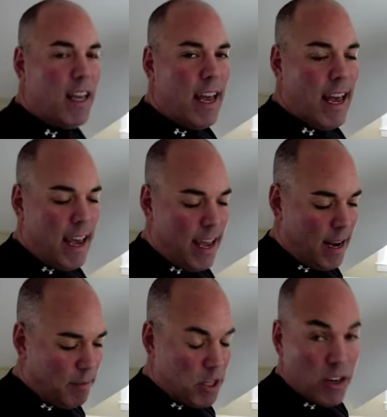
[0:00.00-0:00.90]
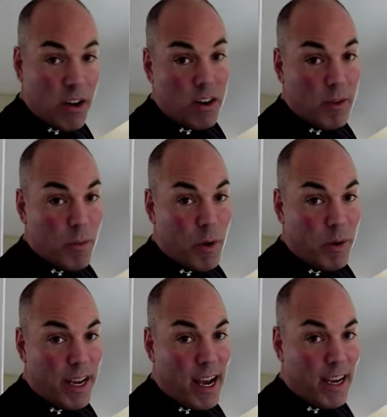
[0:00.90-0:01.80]
and I'm showing them what
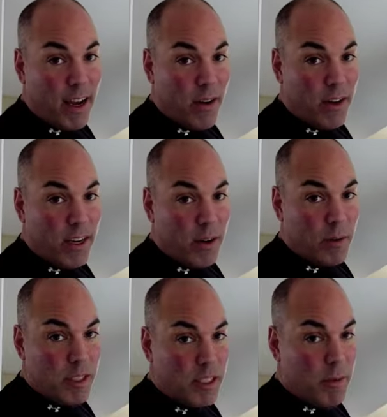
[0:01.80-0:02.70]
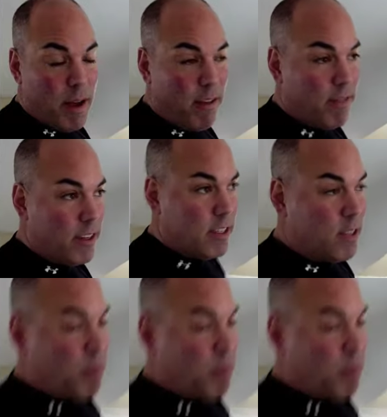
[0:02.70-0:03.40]
we got going here. We're just about finished this